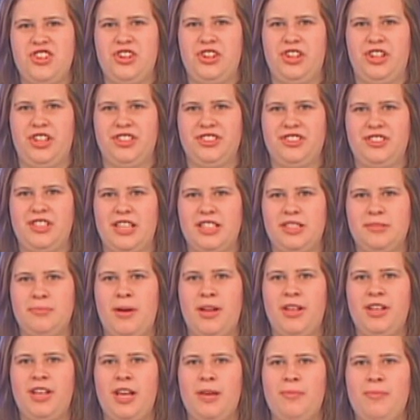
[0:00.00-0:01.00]
juniors, next
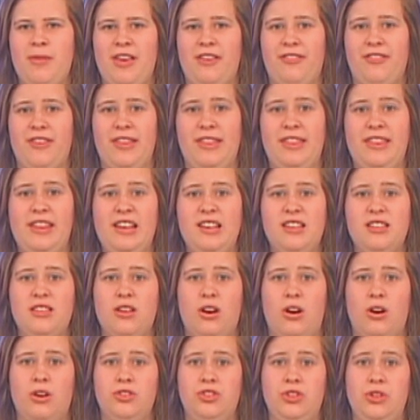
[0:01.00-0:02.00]
Monday, May 15th,
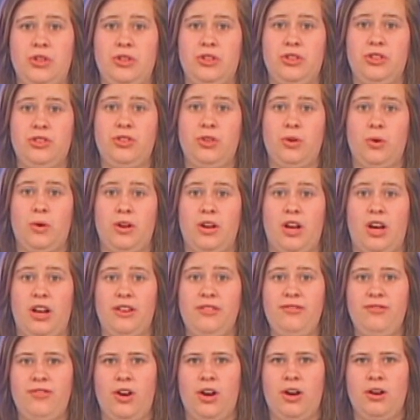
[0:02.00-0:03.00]
all juniors who are not
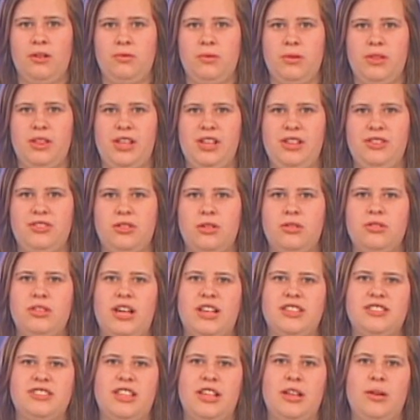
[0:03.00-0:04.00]
involved with Keystone
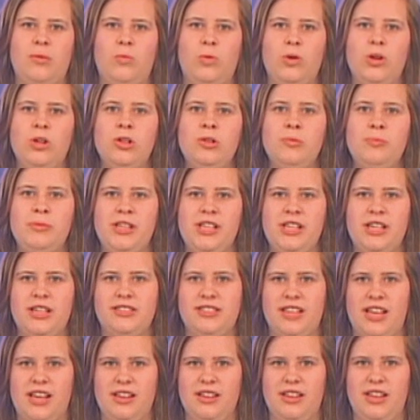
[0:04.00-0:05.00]
testing will be
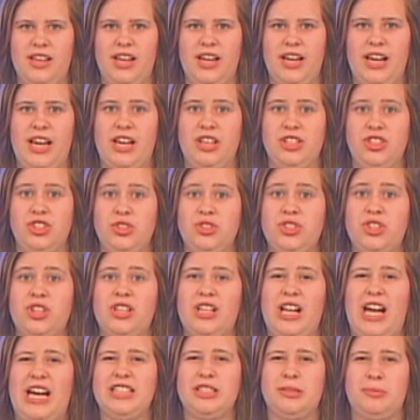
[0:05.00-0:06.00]
attending a junior
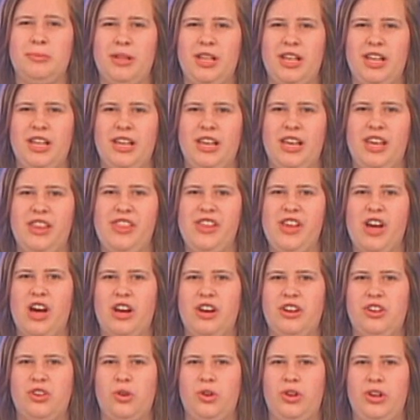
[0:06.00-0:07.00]
class meeting in the
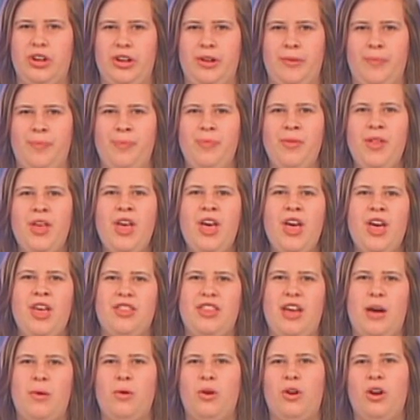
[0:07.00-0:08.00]
auditorium
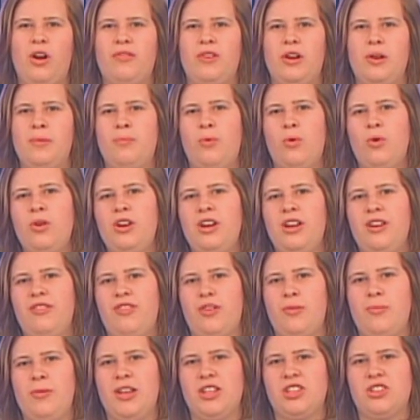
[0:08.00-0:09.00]
that will cover important
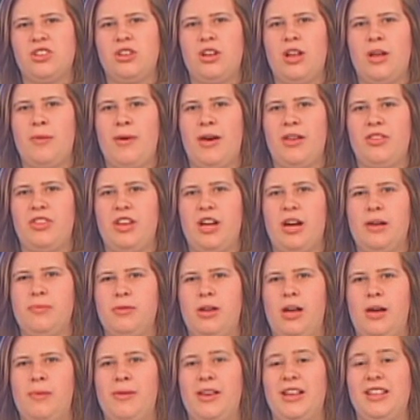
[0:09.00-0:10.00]
information about the
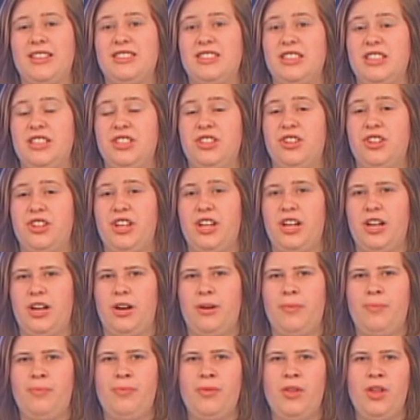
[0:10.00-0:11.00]
upcoming senior
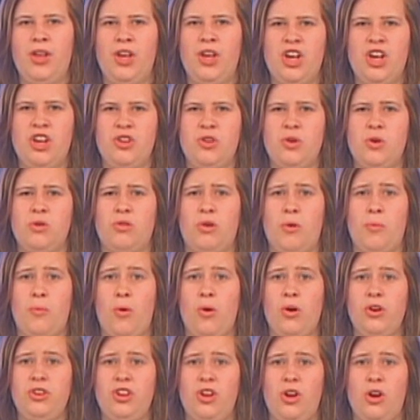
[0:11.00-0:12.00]
year. You will
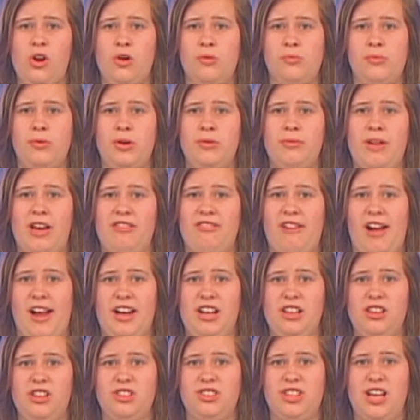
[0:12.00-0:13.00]
report to homeroom at
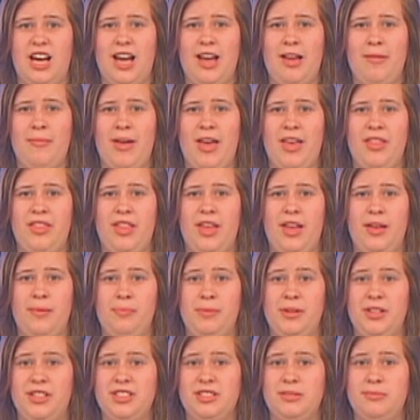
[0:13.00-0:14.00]
regular time and then
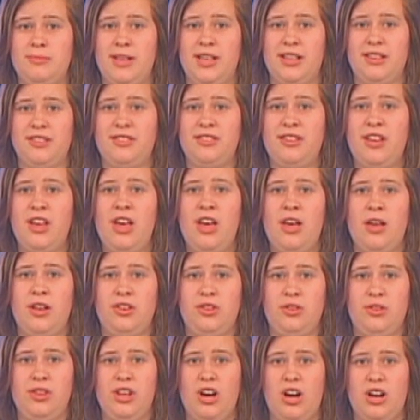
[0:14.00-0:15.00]
be dismissed
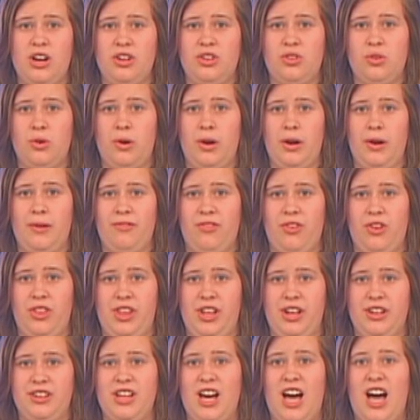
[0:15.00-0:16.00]
to the auditorium for
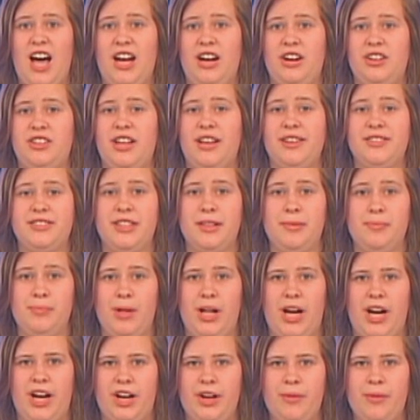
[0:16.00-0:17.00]
the entire testing
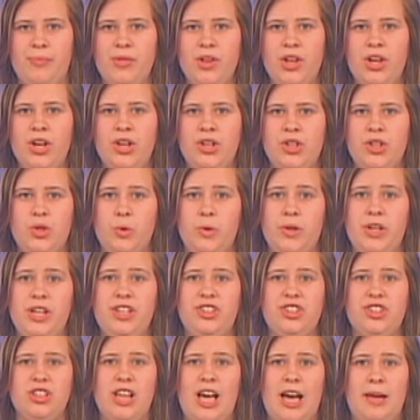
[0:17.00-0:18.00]
block. You will
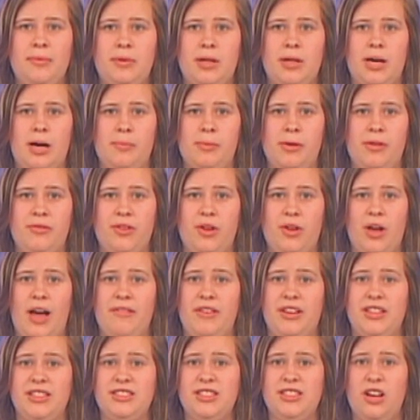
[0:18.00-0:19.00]
need your laptop. If you
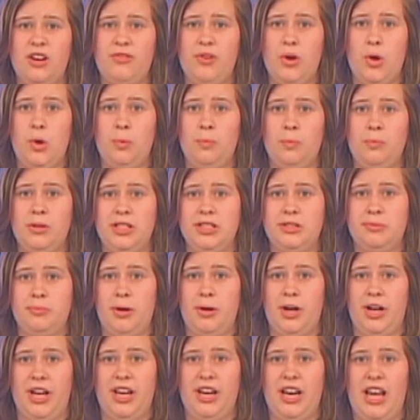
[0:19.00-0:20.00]
have a cell phone, please
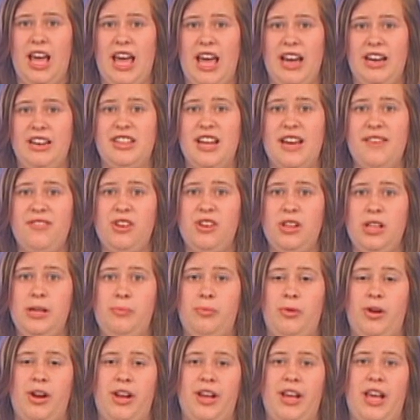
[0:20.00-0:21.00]
bring it, and definitely
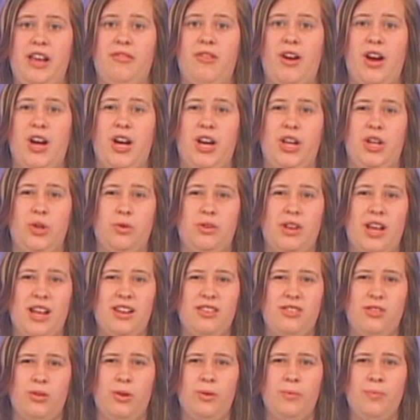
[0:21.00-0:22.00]
bring a writing
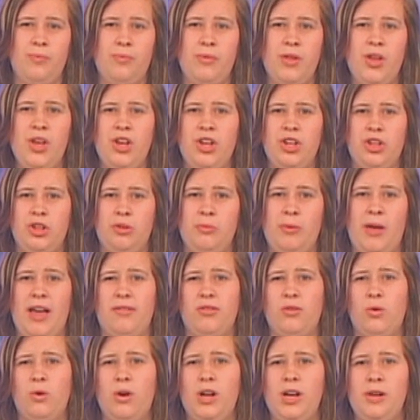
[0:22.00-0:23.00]
utensil. You may
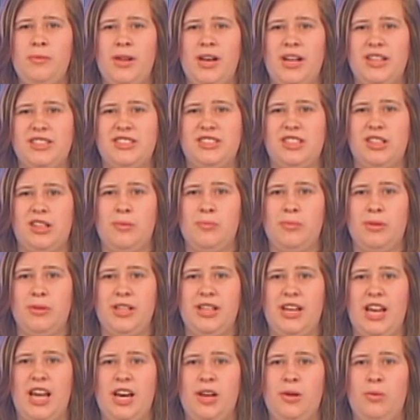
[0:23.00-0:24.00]
have 20 minutes to
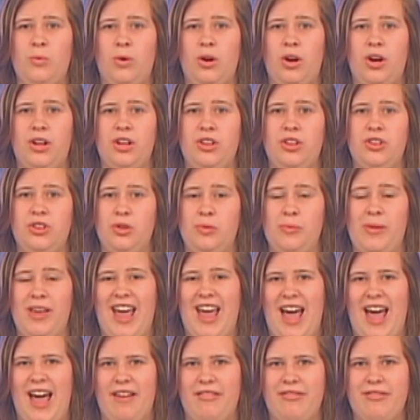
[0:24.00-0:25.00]
complete any work you may
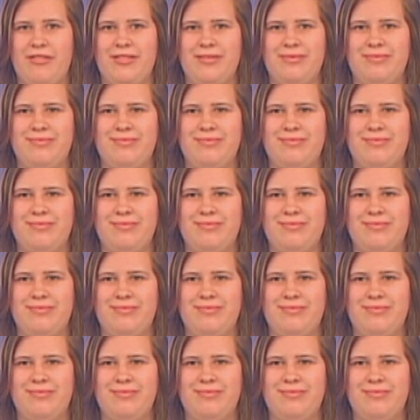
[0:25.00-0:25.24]
have.